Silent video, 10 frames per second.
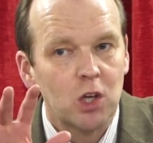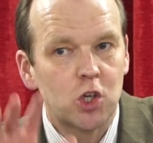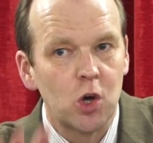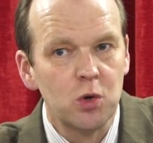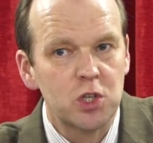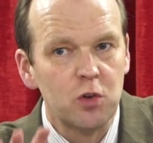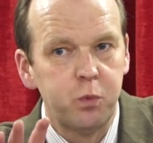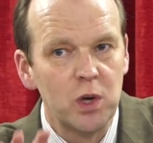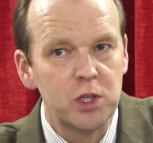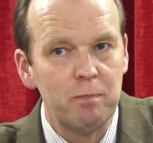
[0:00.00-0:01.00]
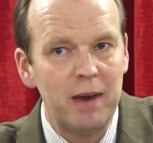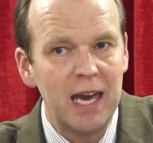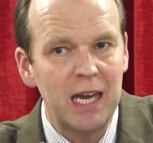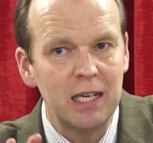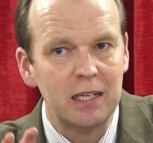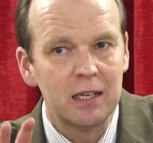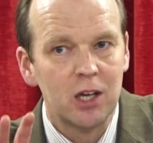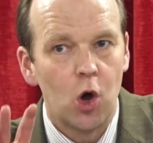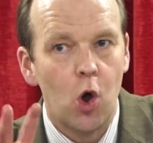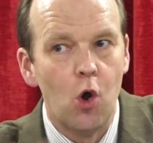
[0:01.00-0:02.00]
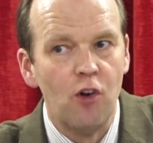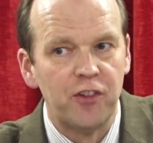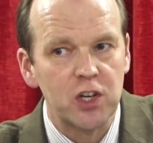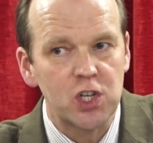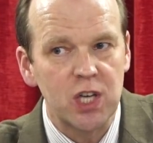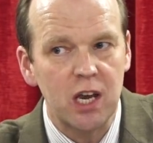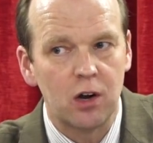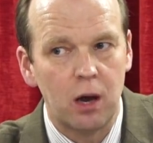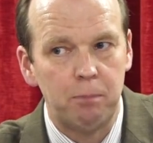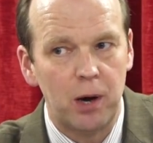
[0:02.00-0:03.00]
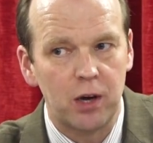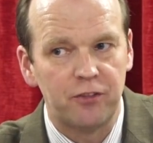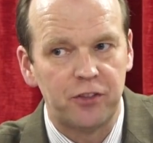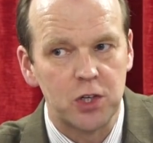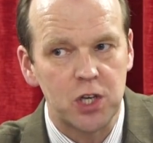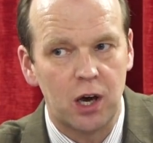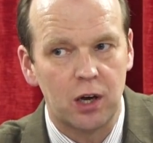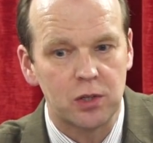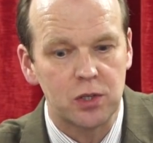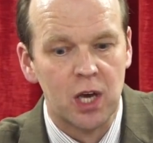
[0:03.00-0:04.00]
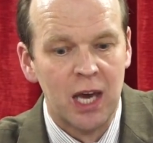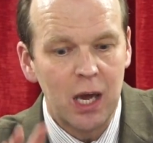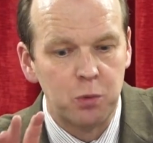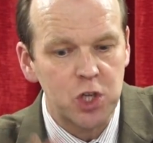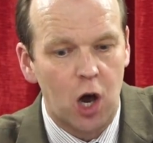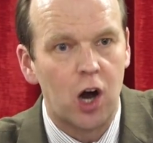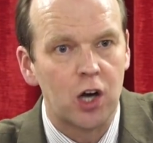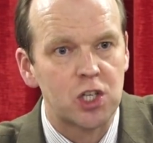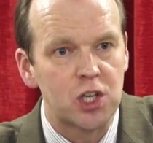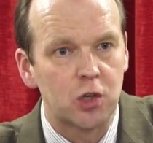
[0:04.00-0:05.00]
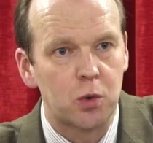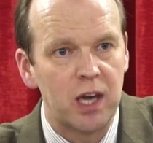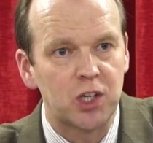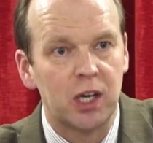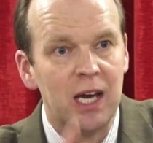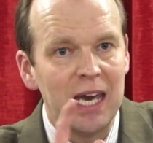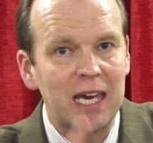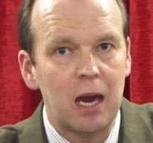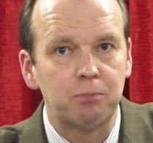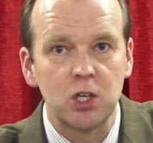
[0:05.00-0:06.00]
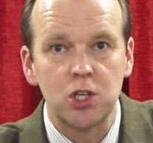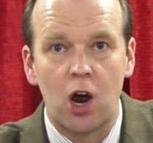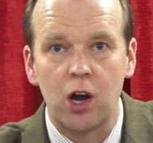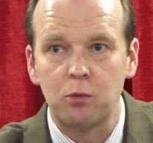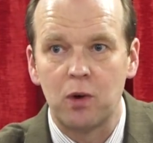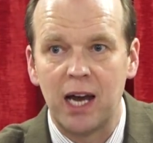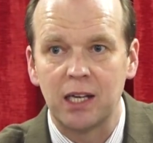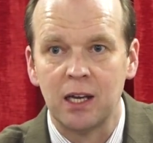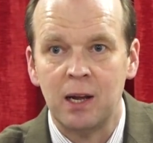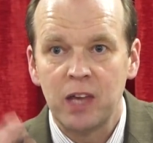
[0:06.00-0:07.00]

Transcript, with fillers: Joseph was made overseer of Potiphar's house. It was a hard situation. He kept his heart right.